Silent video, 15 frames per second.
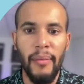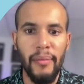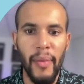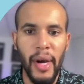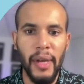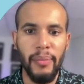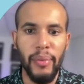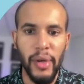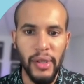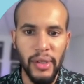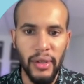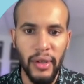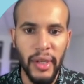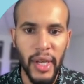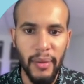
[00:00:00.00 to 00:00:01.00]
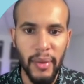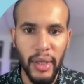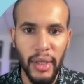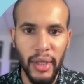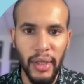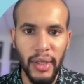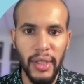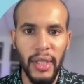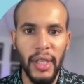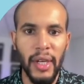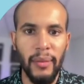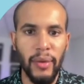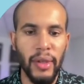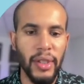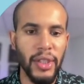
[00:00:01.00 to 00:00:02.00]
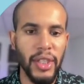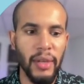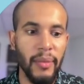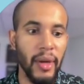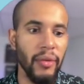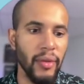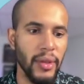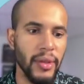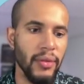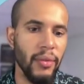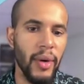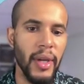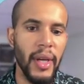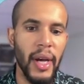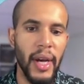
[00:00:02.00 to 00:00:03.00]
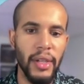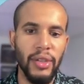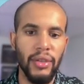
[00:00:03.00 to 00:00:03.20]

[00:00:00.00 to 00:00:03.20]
my personal neighborhood, and I'm gonna share my reason why I